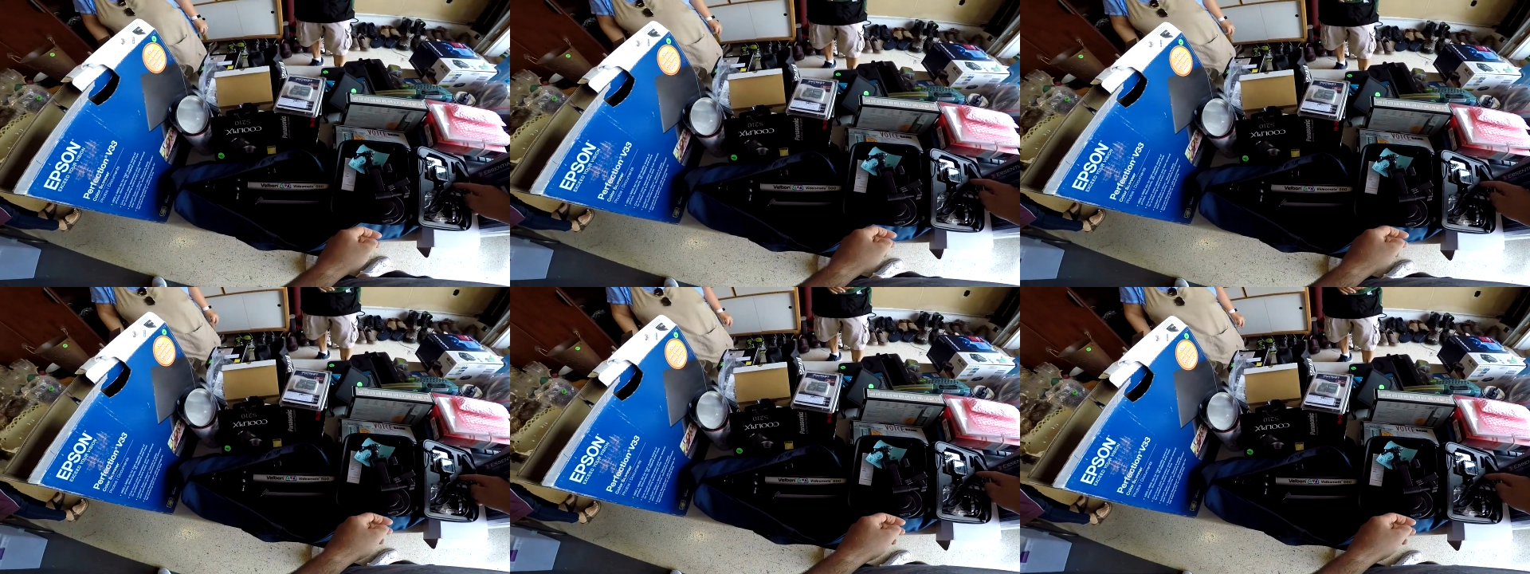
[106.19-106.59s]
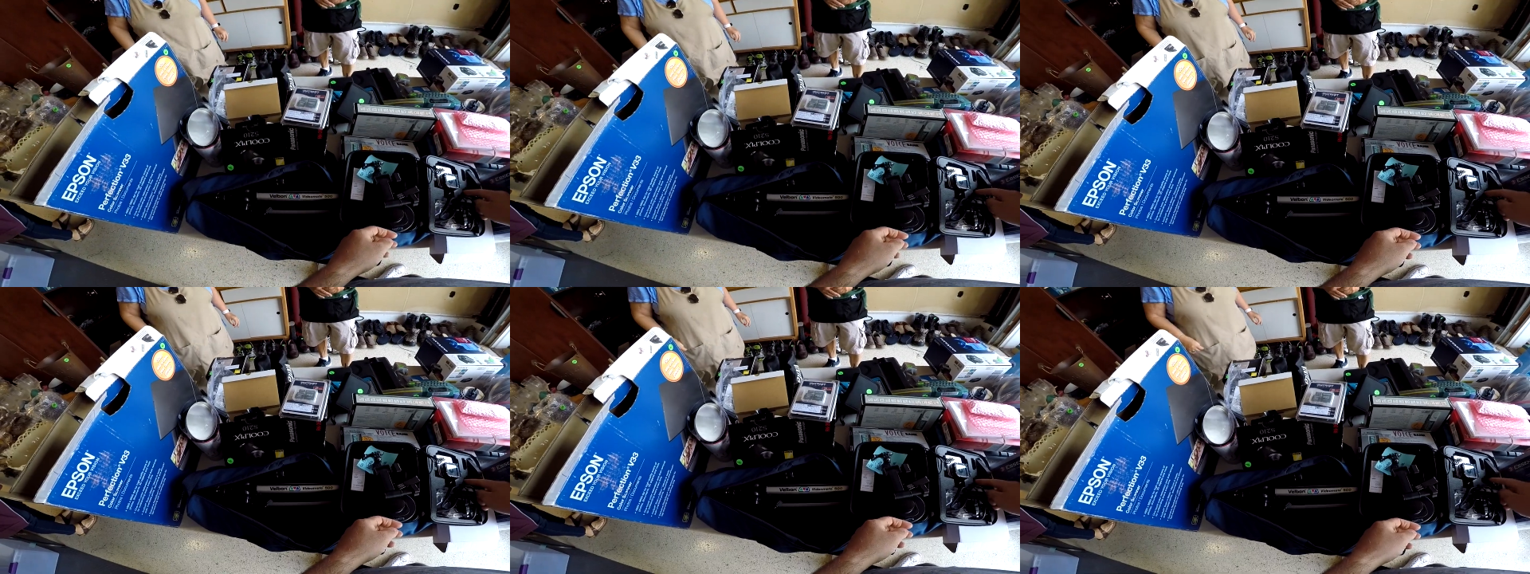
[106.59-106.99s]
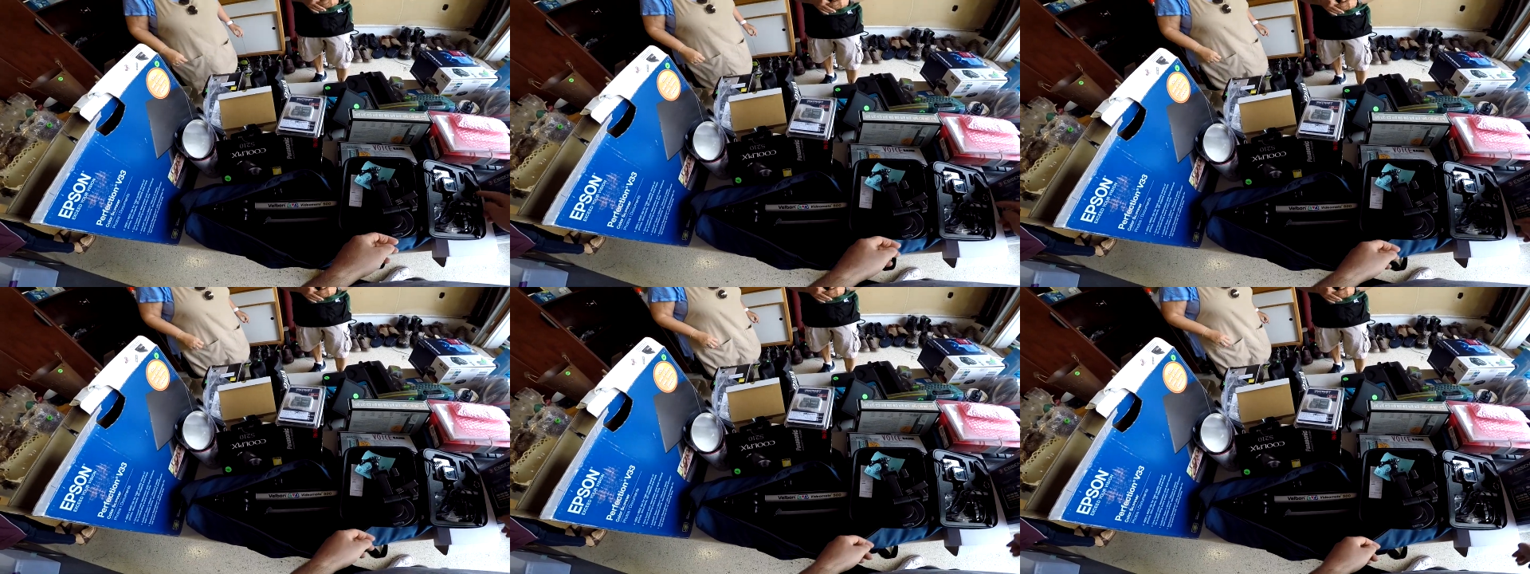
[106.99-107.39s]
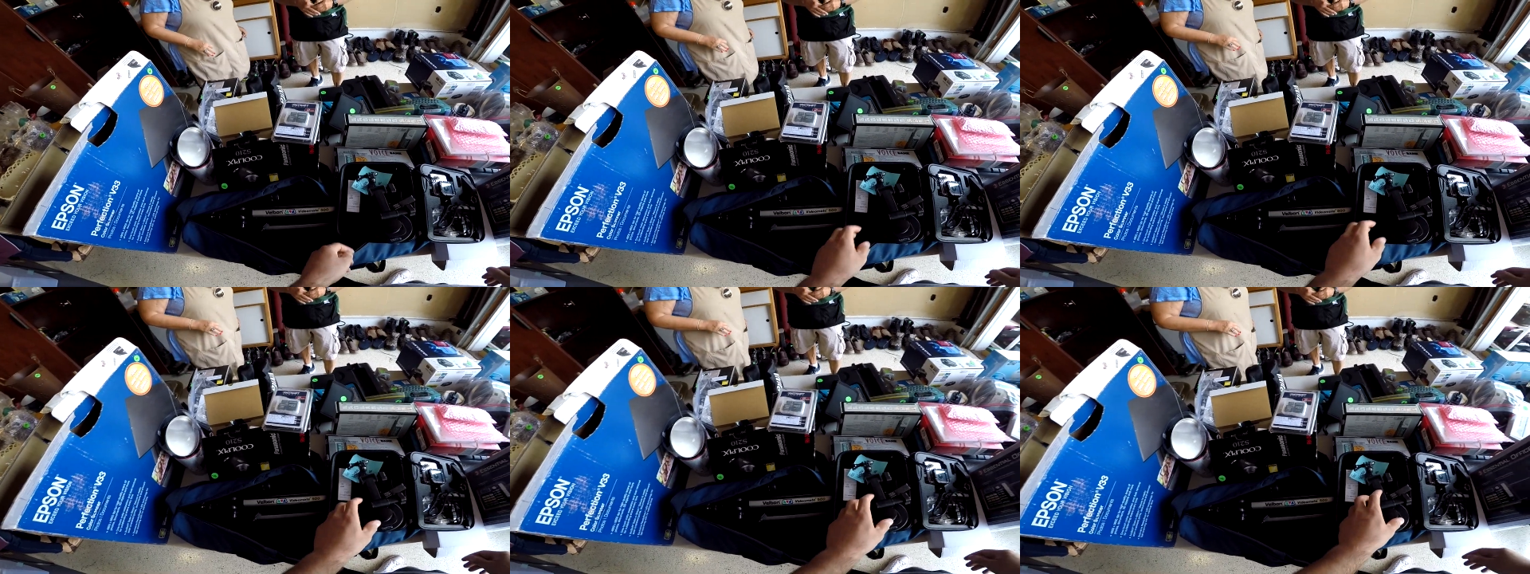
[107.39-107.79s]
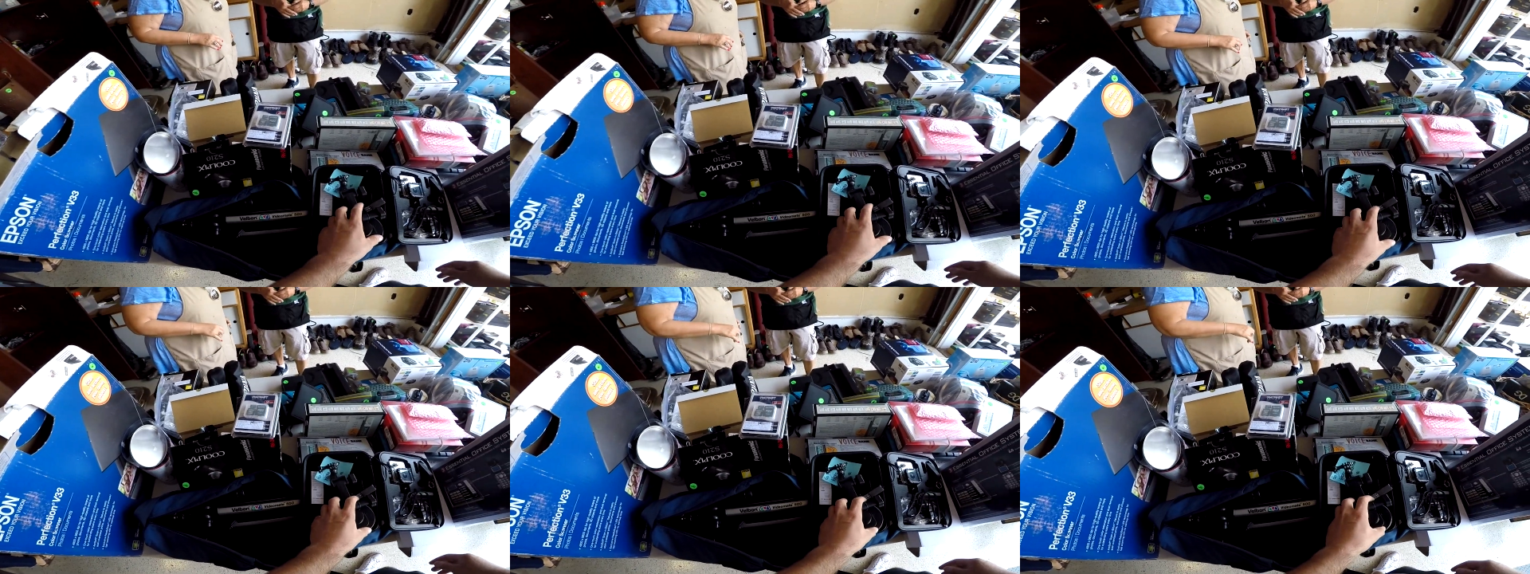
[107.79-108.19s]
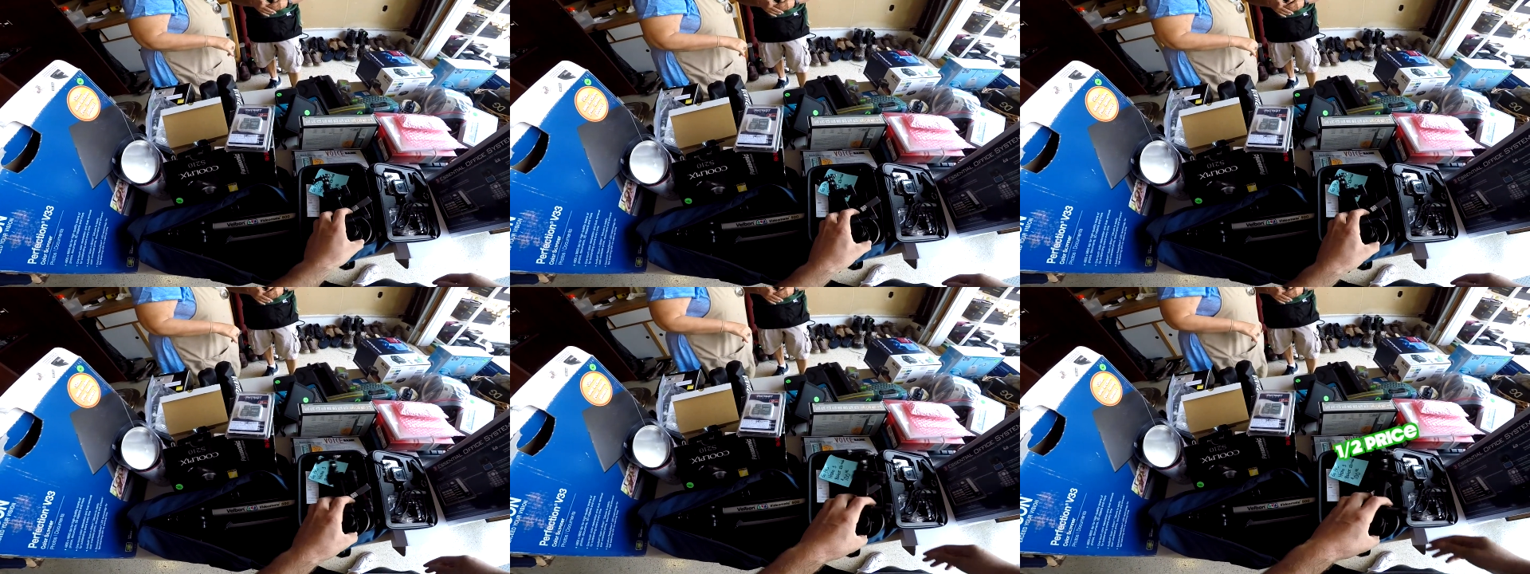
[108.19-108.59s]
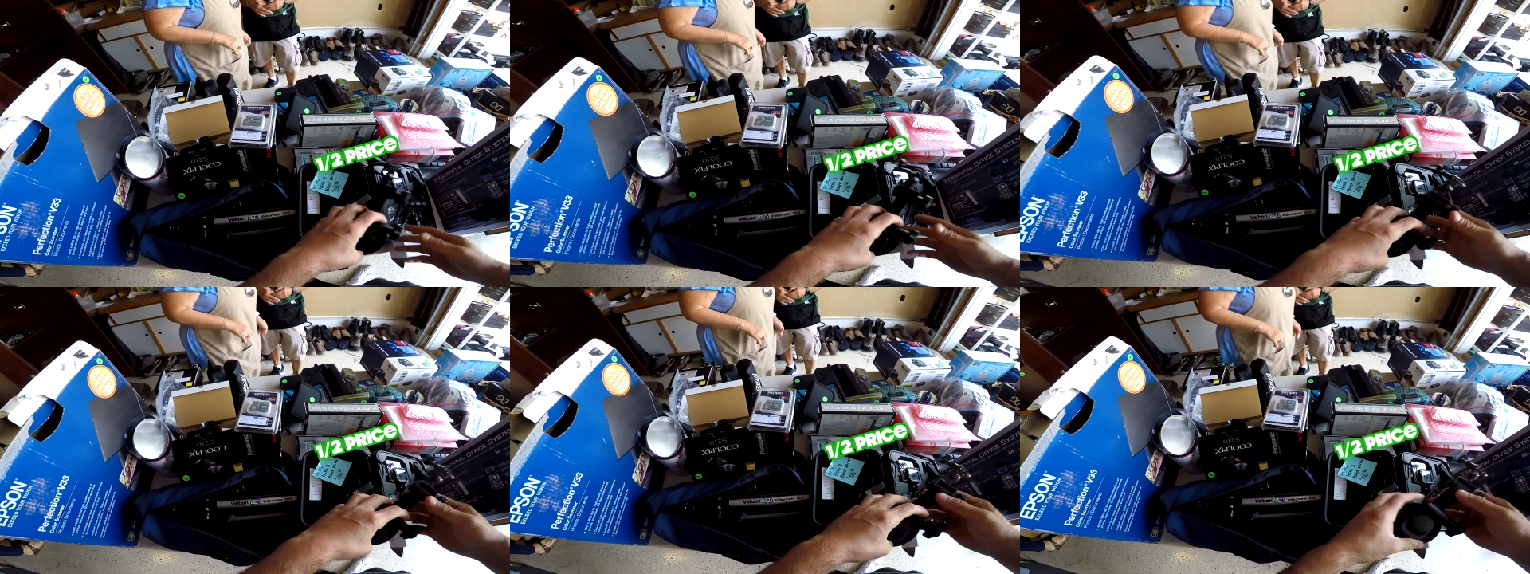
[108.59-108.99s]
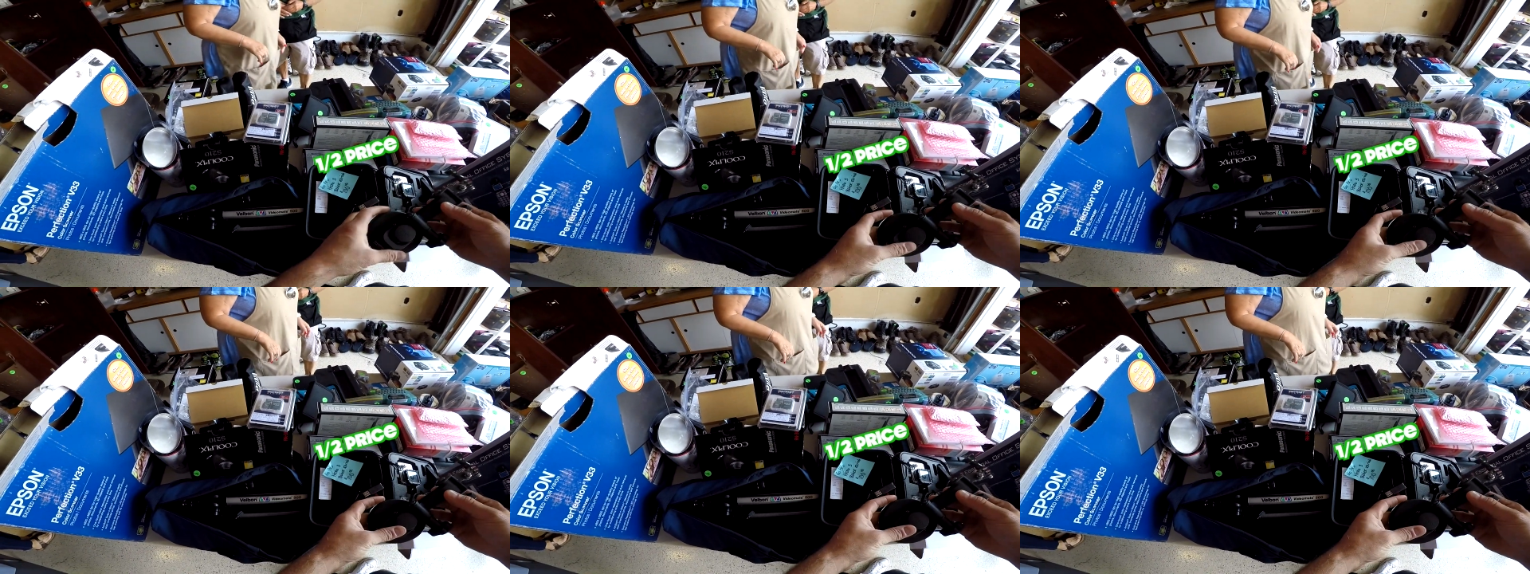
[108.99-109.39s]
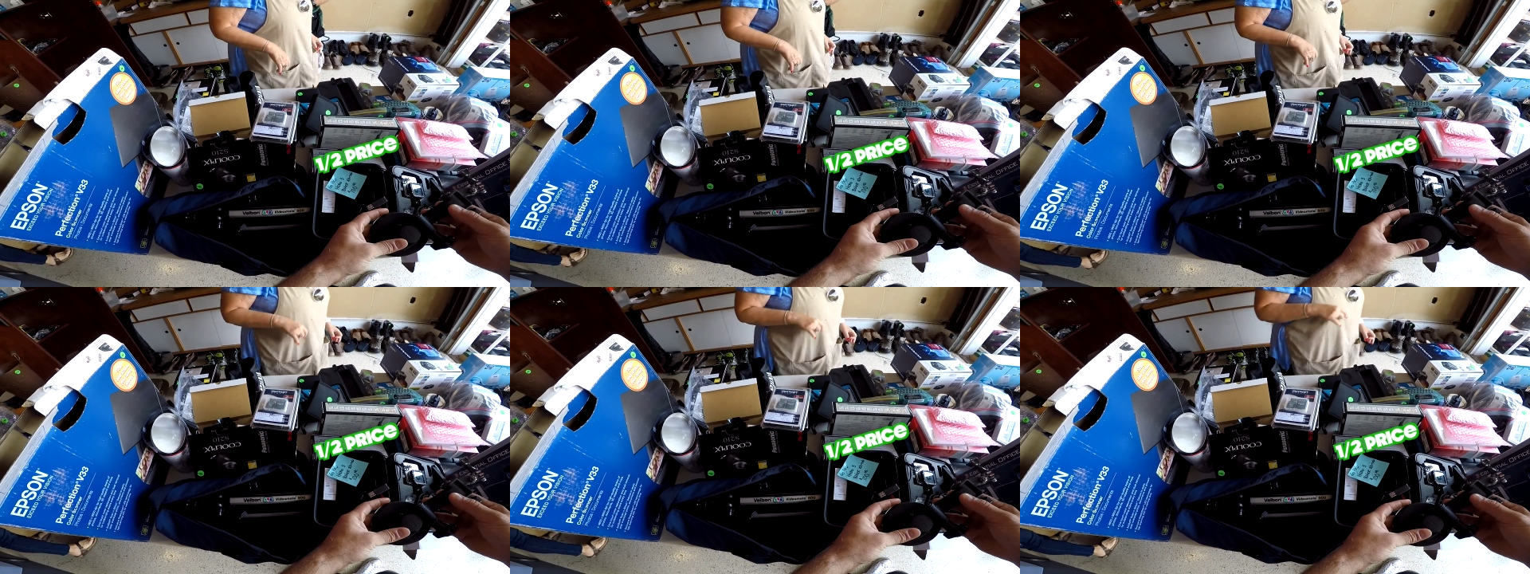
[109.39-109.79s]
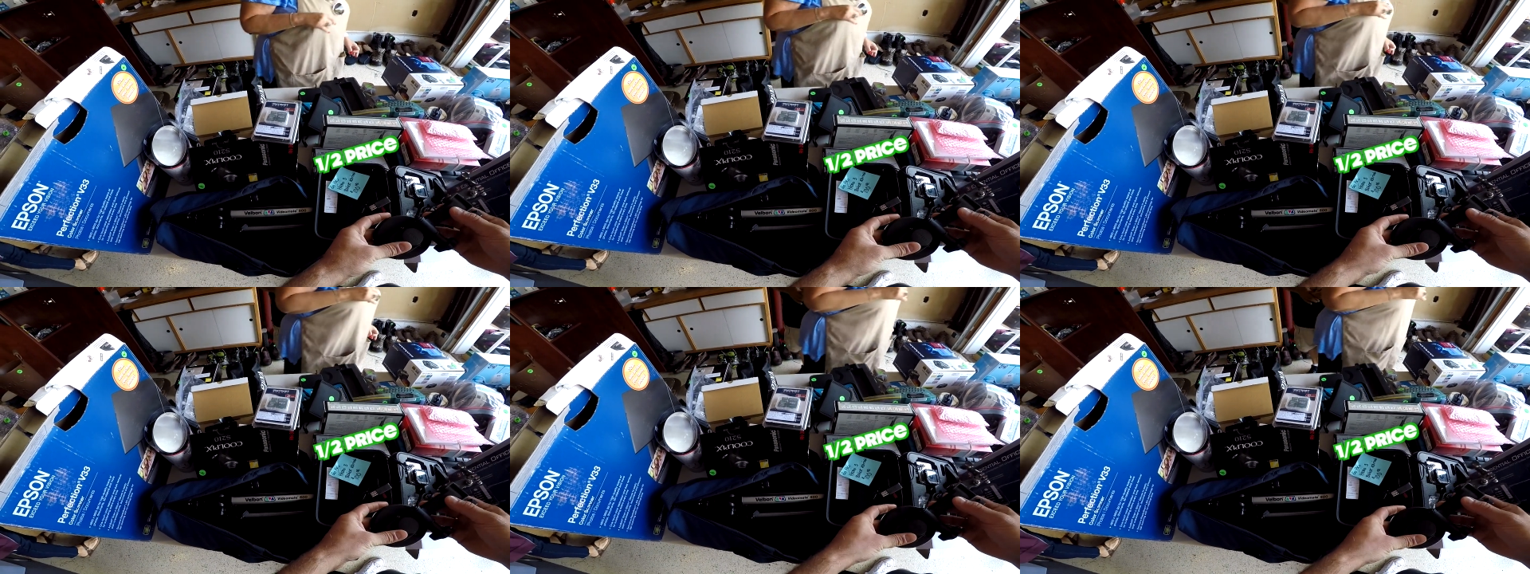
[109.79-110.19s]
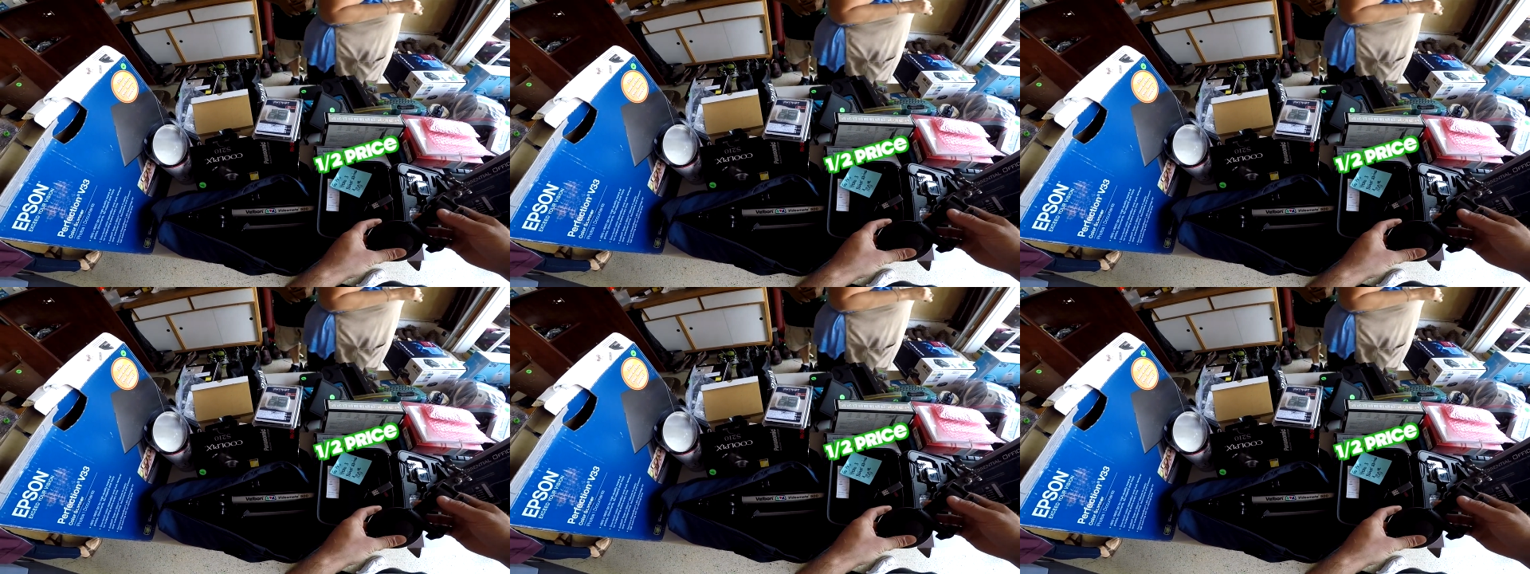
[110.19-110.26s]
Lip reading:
(no speaker visible)